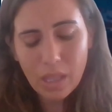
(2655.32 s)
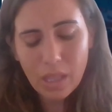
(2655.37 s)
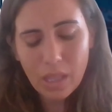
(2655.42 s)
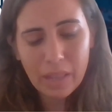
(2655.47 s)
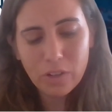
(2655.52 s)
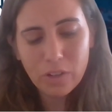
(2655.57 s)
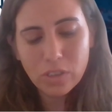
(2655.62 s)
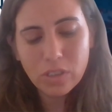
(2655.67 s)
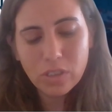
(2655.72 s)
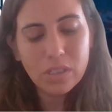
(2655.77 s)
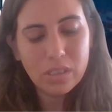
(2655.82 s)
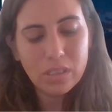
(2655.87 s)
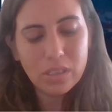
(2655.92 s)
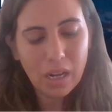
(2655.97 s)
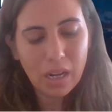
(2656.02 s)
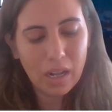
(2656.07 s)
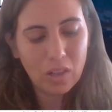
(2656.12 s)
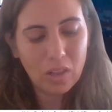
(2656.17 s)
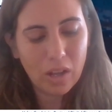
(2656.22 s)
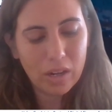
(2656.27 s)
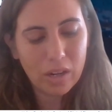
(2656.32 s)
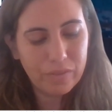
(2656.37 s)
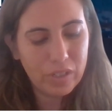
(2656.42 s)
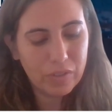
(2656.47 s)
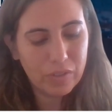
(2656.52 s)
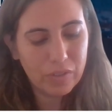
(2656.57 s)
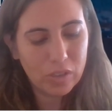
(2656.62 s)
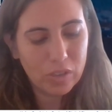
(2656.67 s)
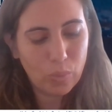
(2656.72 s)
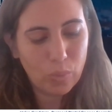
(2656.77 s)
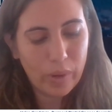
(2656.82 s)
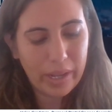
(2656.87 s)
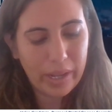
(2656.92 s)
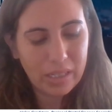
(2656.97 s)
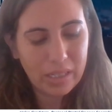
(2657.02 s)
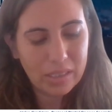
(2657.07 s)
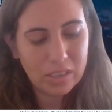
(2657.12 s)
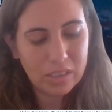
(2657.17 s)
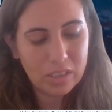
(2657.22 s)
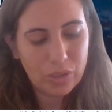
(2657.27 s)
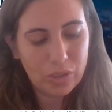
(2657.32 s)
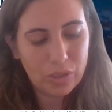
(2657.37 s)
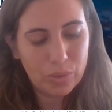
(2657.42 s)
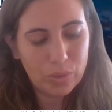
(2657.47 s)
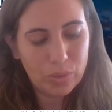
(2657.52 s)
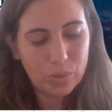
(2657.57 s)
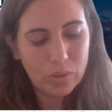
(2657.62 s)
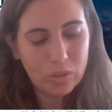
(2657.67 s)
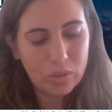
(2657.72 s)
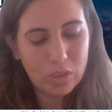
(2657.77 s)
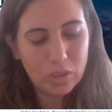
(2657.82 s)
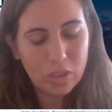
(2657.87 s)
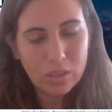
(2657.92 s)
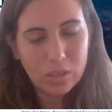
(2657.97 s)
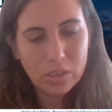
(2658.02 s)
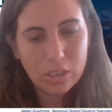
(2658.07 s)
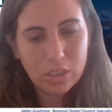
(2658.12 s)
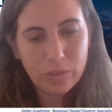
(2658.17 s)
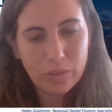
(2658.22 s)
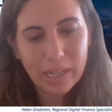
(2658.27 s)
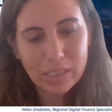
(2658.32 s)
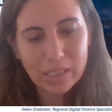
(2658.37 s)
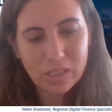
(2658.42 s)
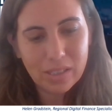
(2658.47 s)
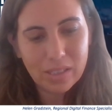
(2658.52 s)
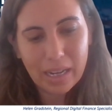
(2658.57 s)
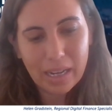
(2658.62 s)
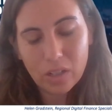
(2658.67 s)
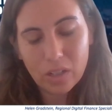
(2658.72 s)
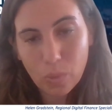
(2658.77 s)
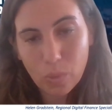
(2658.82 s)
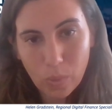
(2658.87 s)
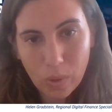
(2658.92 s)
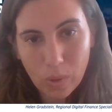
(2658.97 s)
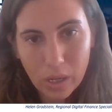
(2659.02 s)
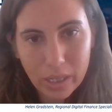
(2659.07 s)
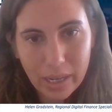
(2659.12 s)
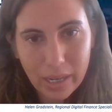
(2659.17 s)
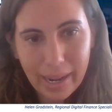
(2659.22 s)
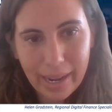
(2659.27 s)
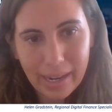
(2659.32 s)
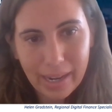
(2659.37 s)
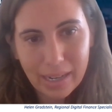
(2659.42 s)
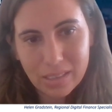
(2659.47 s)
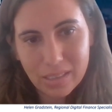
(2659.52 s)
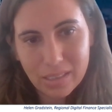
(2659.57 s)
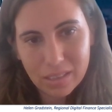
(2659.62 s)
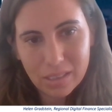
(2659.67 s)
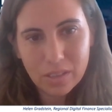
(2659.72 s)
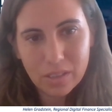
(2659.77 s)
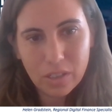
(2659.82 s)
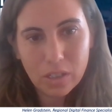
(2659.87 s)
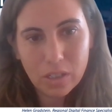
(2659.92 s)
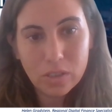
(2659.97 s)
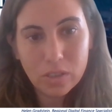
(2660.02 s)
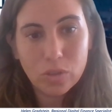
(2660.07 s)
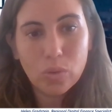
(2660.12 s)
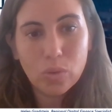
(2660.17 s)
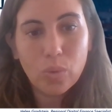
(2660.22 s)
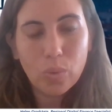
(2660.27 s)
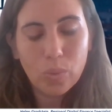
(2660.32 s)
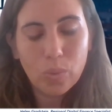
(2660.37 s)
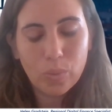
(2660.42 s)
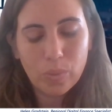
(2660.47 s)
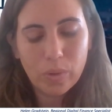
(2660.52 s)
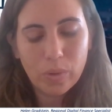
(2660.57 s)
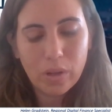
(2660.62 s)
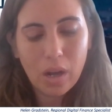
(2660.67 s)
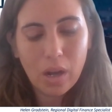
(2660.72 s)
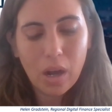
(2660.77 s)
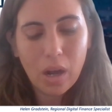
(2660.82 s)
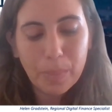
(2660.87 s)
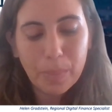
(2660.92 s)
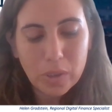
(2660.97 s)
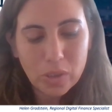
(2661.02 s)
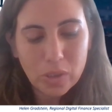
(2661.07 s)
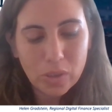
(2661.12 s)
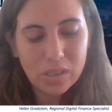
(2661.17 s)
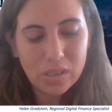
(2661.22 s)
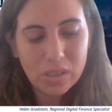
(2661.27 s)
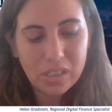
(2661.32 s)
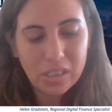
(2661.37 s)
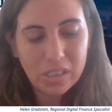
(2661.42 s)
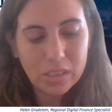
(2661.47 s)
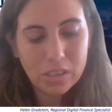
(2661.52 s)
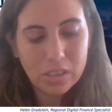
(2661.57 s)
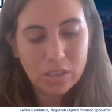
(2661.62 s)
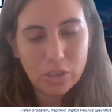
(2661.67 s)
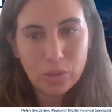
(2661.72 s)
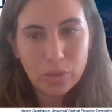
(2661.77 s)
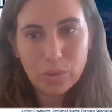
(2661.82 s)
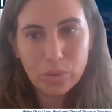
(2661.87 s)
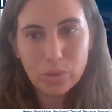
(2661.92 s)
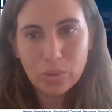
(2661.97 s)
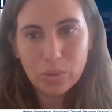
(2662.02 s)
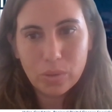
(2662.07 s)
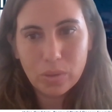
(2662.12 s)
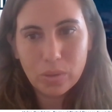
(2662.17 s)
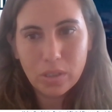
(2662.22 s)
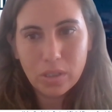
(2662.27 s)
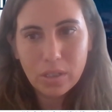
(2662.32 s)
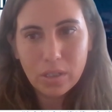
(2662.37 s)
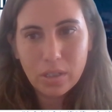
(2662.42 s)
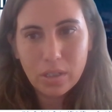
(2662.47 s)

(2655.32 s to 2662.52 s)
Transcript: there's a lot of different ways to answer that. On the one hand, there's opportunities to